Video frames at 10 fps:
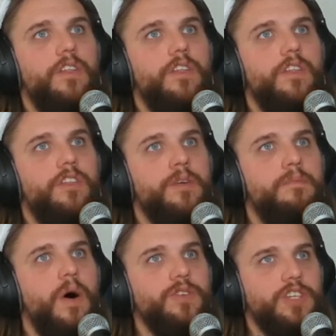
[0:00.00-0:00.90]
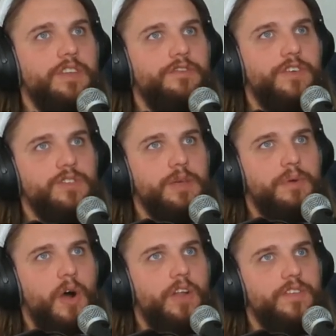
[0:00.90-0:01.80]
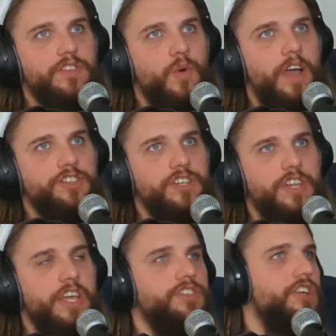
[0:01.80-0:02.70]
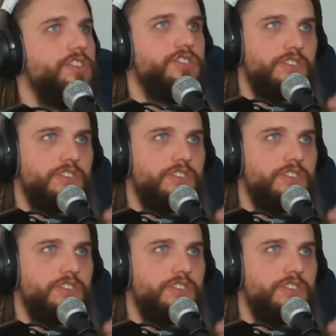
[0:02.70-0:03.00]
the most confusing part of this question is just